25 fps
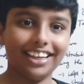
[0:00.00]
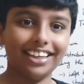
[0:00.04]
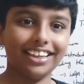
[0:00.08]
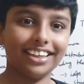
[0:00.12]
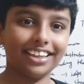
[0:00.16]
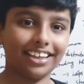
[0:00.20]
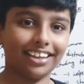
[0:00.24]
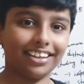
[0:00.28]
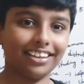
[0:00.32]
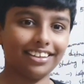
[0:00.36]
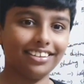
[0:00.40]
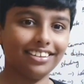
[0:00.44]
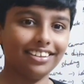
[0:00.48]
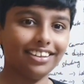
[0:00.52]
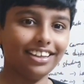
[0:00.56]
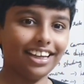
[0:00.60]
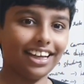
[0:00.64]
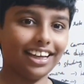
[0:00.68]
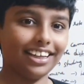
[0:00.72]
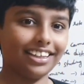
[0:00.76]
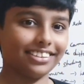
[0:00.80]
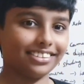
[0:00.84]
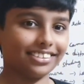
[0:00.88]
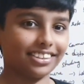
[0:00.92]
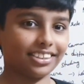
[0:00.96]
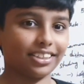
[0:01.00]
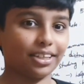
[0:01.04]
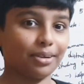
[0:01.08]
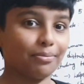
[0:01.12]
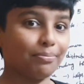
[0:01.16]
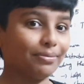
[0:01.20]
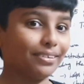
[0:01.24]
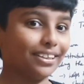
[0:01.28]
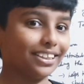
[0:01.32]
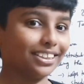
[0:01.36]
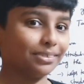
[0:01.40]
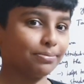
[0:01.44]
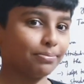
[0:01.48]
Yeah, it is a
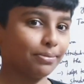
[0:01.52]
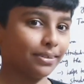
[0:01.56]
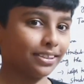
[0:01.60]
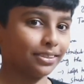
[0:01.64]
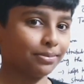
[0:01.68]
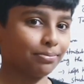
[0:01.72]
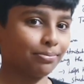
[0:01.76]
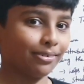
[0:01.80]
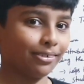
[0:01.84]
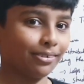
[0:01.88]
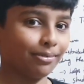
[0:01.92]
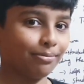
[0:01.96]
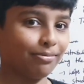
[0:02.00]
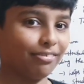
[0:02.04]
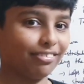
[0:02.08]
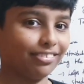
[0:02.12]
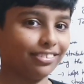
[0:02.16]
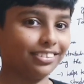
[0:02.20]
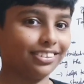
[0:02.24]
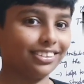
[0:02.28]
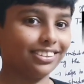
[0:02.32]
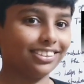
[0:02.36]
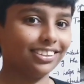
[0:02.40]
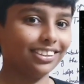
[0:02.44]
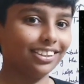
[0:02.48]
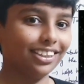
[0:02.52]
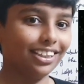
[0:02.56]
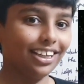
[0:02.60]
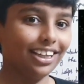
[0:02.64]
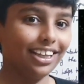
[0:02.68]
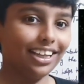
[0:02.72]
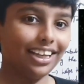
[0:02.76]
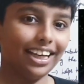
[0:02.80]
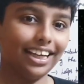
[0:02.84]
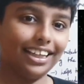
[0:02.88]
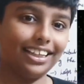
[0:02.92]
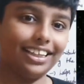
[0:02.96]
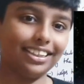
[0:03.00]
Japanese space probe which
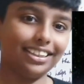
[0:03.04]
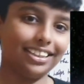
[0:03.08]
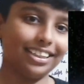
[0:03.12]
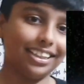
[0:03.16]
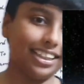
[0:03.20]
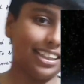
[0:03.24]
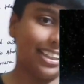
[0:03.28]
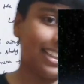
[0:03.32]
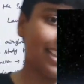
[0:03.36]
it